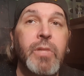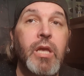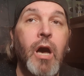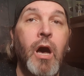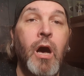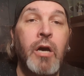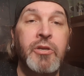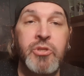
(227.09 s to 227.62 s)

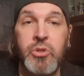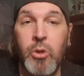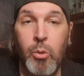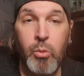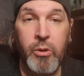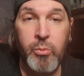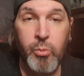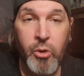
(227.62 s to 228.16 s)
It's all
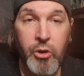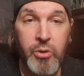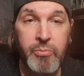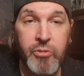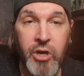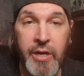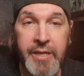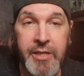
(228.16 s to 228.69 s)
one word,
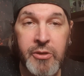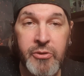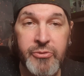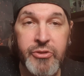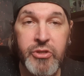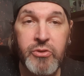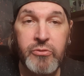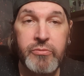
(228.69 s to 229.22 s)
Brian
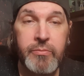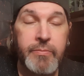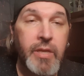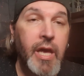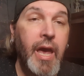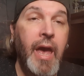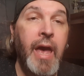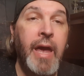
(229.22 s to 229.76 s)
Ozone.
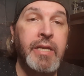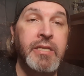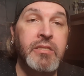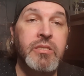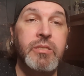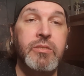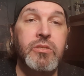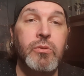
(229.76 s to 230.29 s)
And
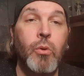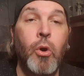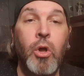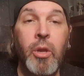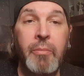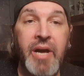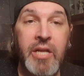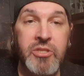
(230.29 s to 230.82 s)
it's
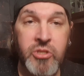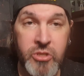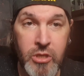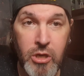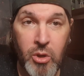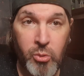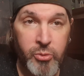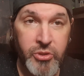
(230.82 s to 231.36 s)
all about
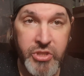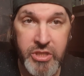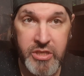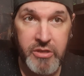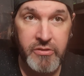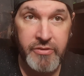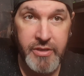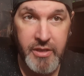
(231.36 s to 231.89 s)
Star Wars
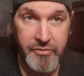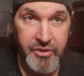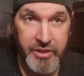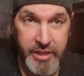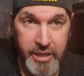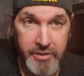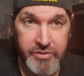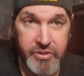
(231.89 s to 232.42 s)
here and
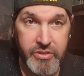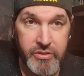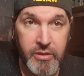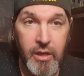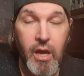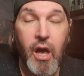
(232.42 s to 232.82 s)
nothing else.